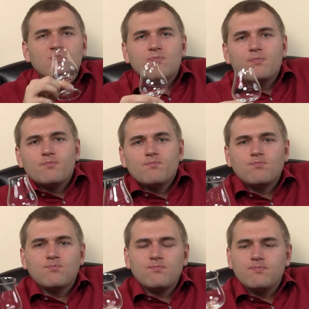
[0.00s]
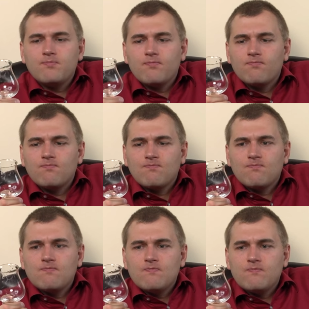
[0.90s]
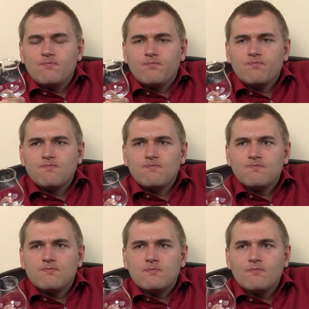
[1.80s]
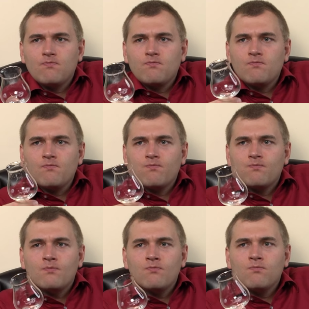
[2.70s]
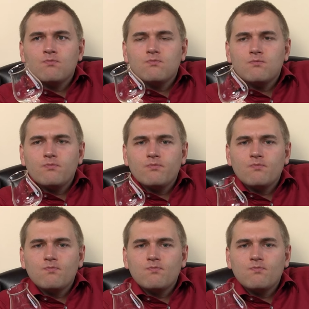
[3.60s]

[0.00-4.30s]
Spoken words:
Nothing is said.